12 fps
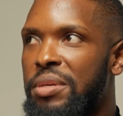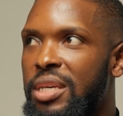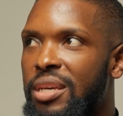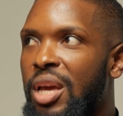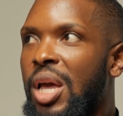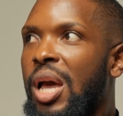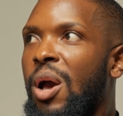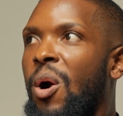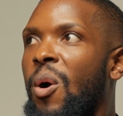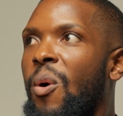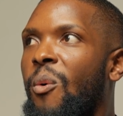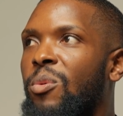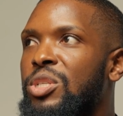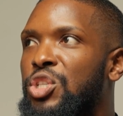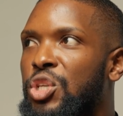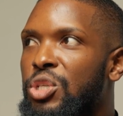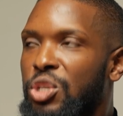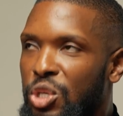be,
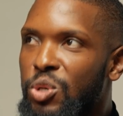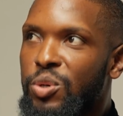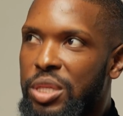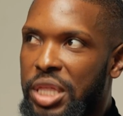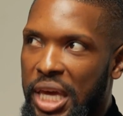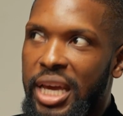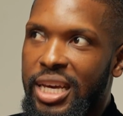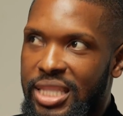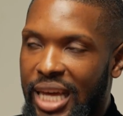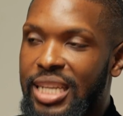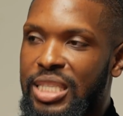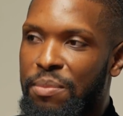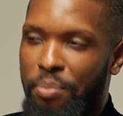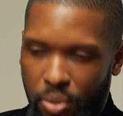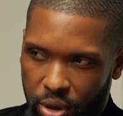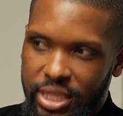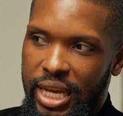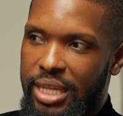do you think that it's
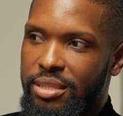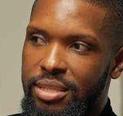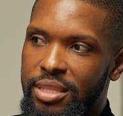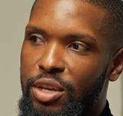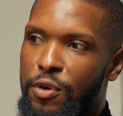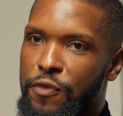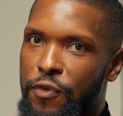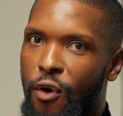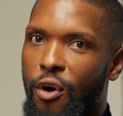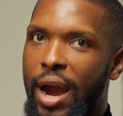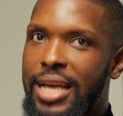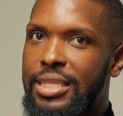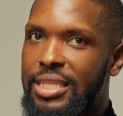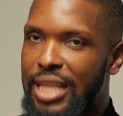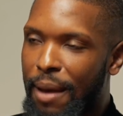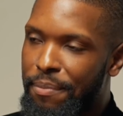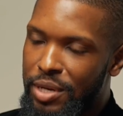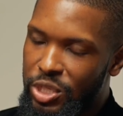important for
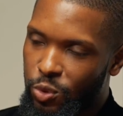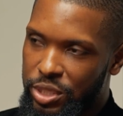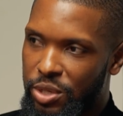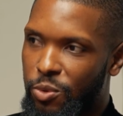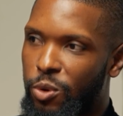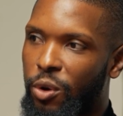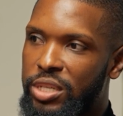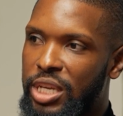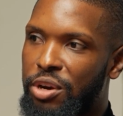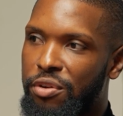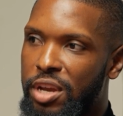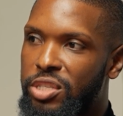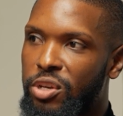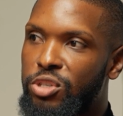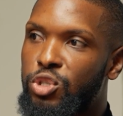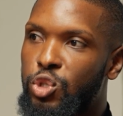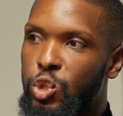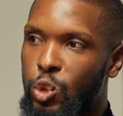established quote-unquote content
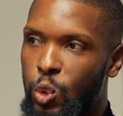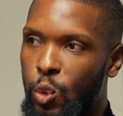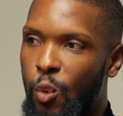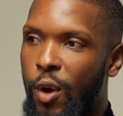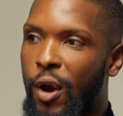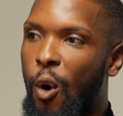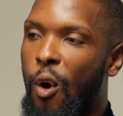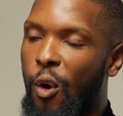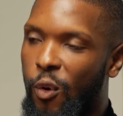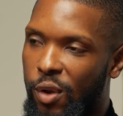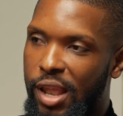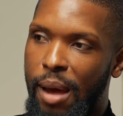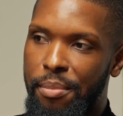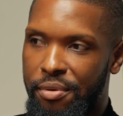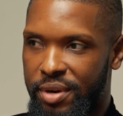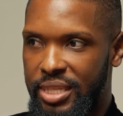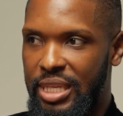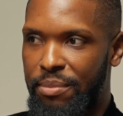creators to
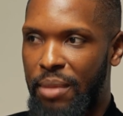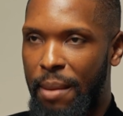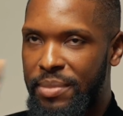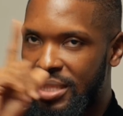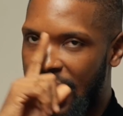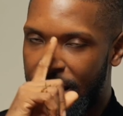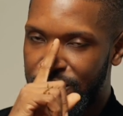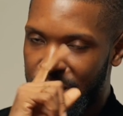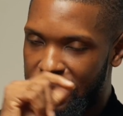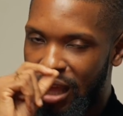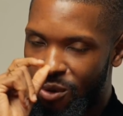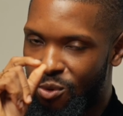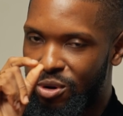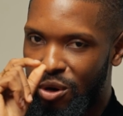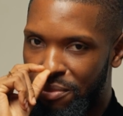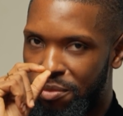collaborate? I'm using that word on